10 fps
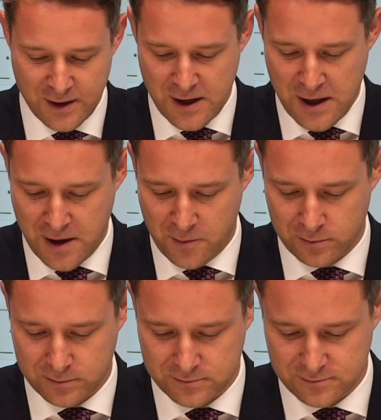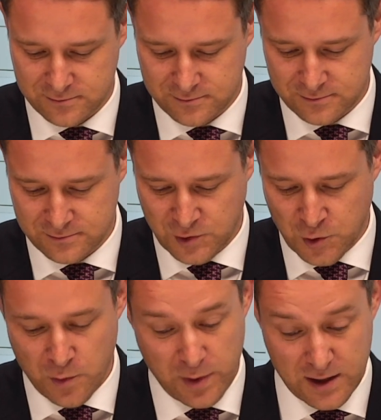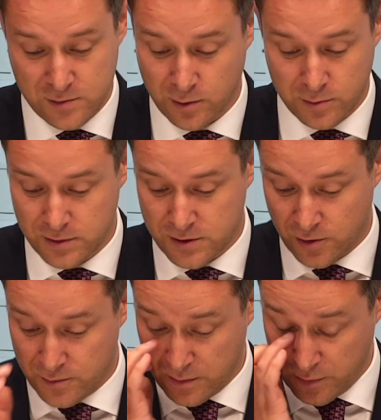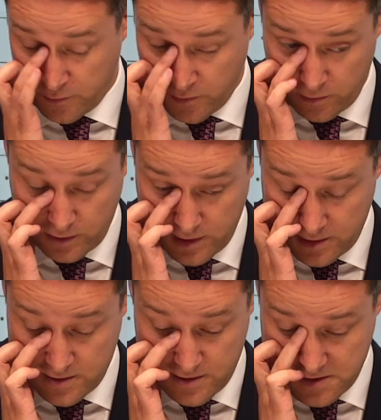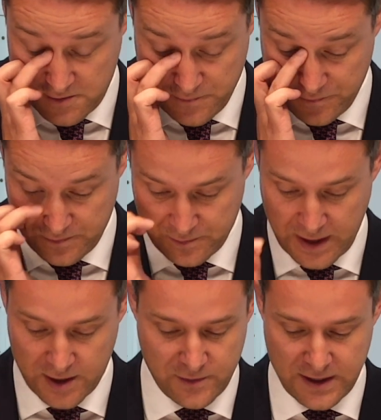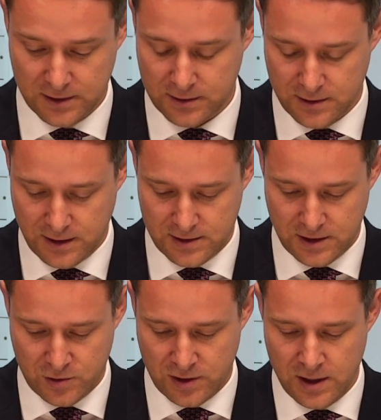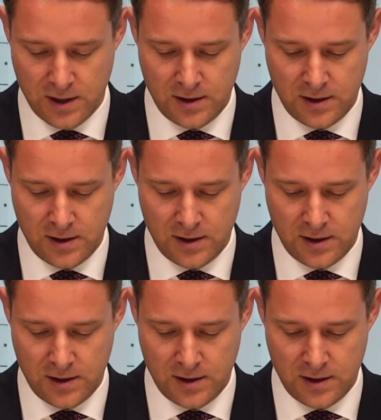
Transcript: Going back to what we were talking about before regarding the Bank of England, etc.,